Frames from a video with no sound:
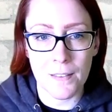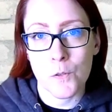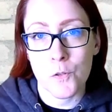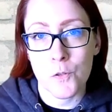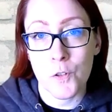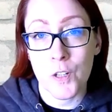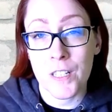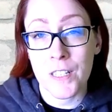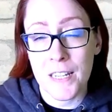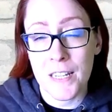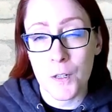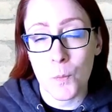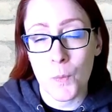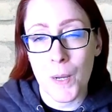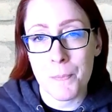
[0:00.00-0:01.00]
Strengthening
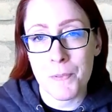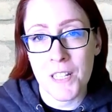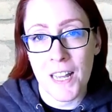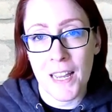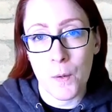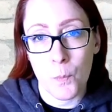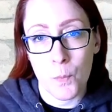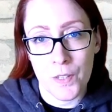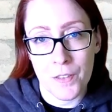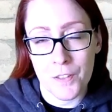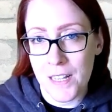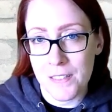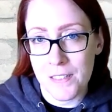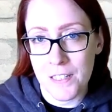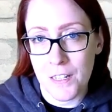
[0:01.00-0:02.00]
your website with
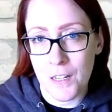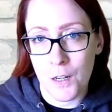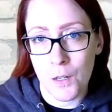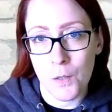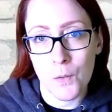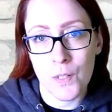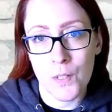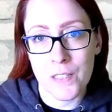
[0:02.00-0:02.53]
SEO,